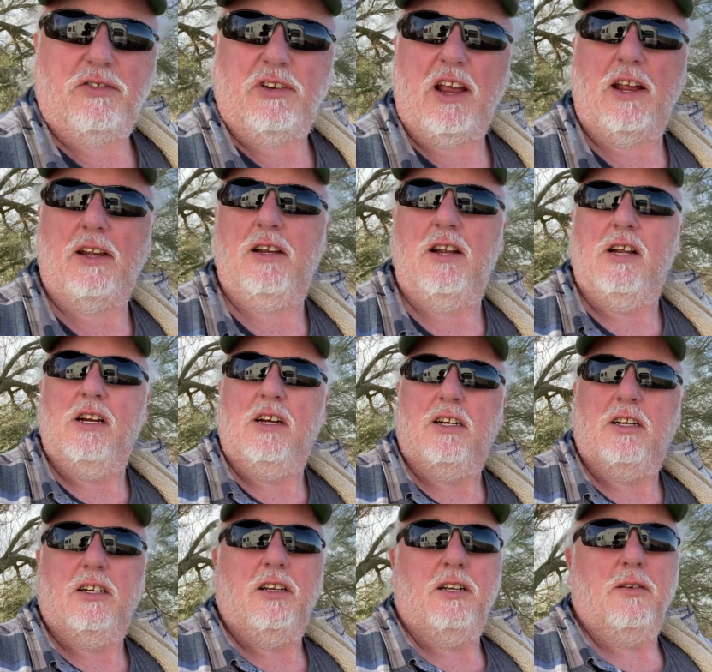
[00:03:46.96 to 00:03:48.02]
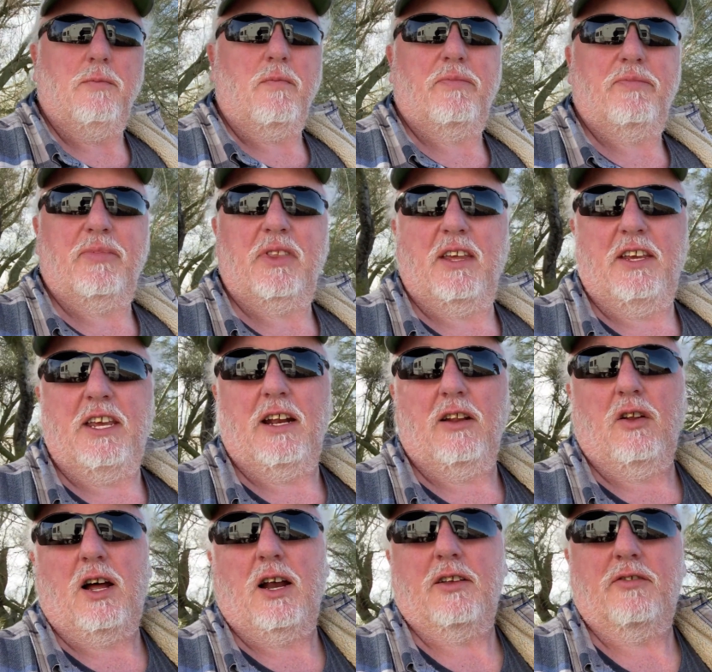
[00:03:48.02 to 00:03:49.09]
and you get a
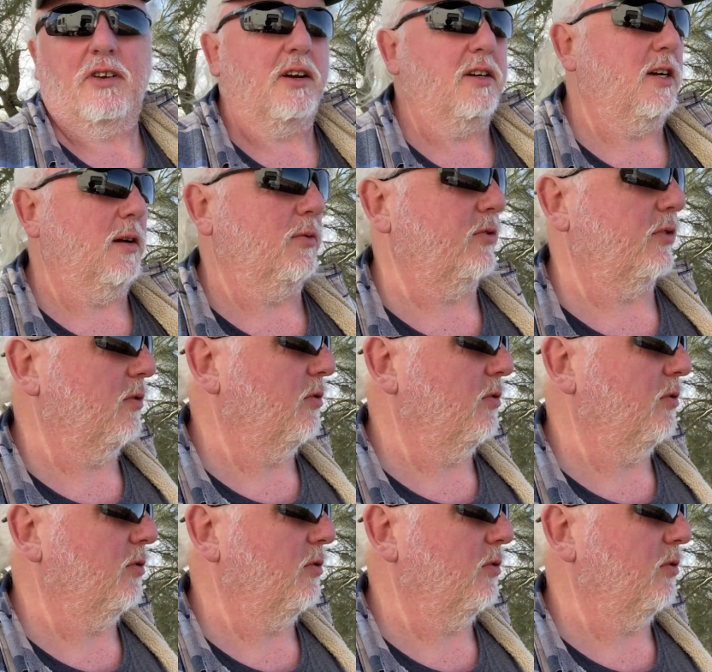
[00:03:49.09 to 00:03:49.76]
lot of sun comes through.